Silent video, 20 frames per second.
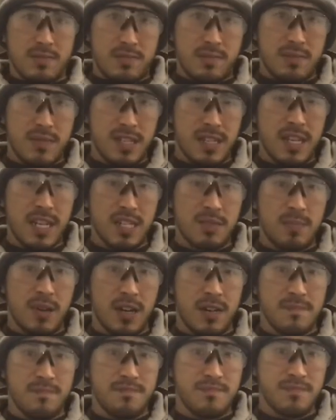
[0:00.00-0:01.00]
the next
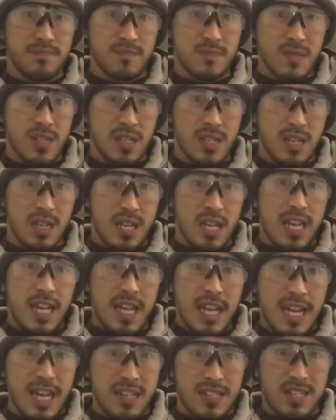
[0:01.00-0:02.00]
part,
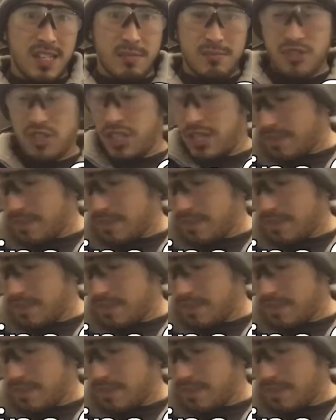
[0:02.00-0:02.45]
SMG.